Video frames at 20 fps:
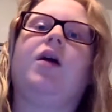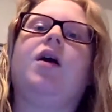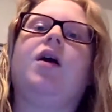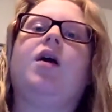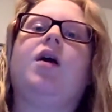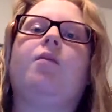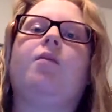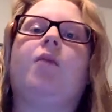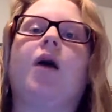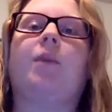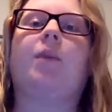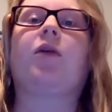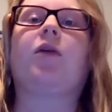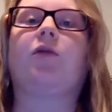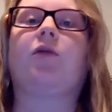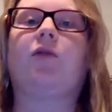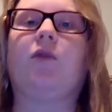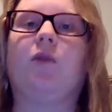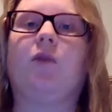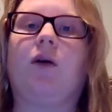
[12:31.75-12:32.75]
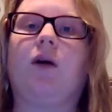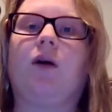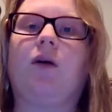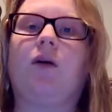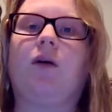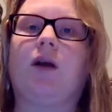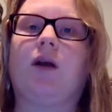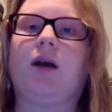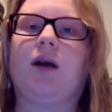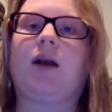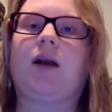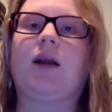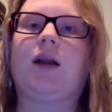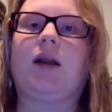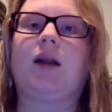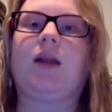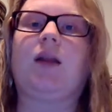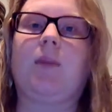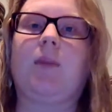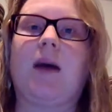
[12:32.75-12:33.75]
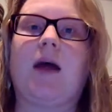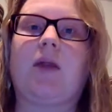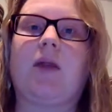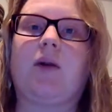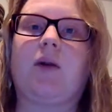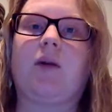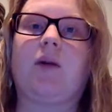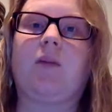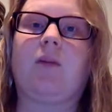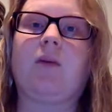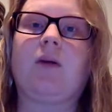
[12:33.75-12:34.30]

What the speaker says: mops the floor or cleans the bathroom.